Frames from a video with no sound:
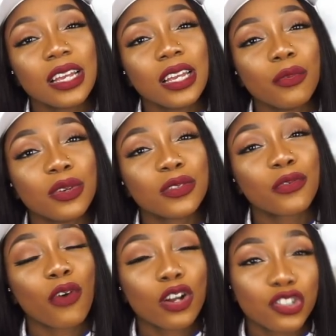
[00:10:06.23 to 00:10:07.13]
it was
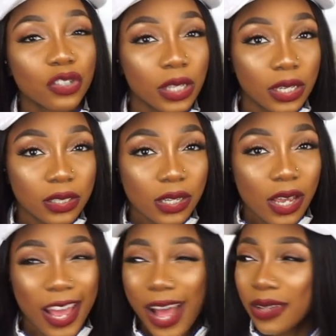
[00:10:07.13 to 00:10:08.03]
fraudulent.
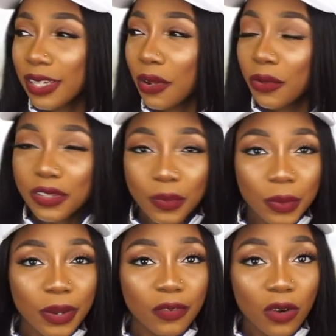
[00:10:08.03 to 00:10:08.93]
I was like, what do you
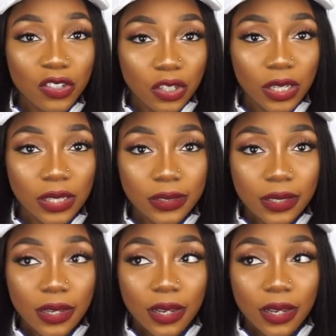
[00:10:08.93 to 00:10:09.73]
mean by fraudulent?